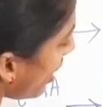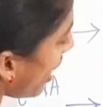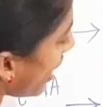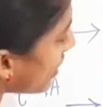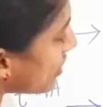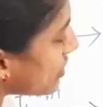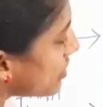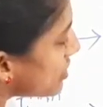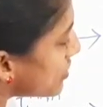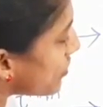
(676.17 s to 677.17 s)
and
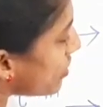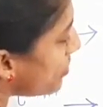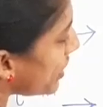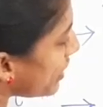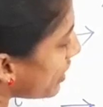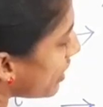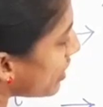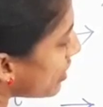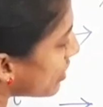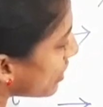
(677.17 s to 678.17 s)
this will be
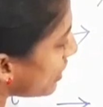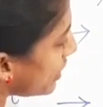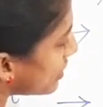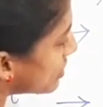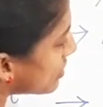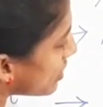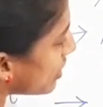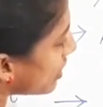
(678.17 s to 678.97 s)
released.